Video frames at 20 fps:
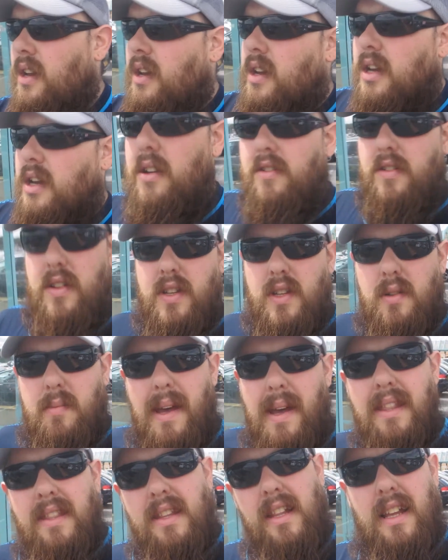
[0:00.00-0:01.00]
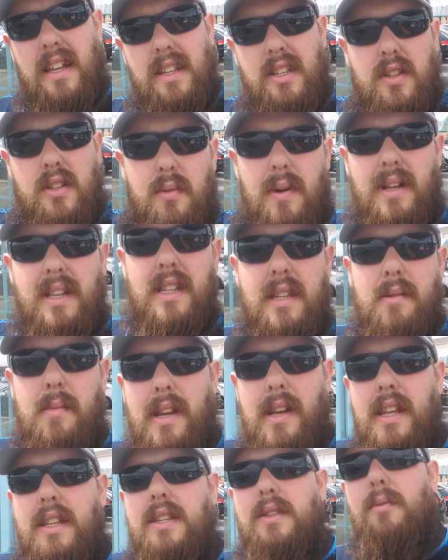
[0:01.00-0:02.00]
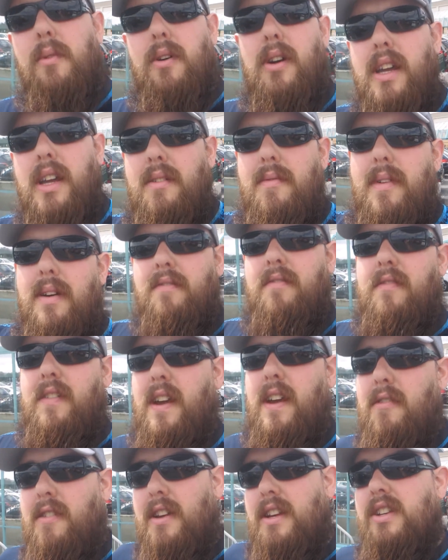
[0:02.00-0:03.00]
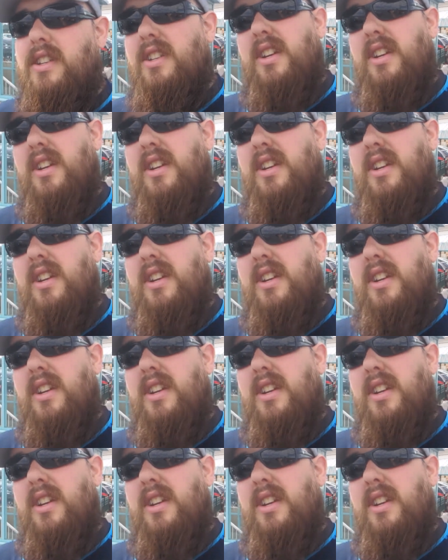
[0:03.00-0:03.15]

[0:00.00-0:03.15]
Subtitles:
I just spent the last 20 minutes walking around various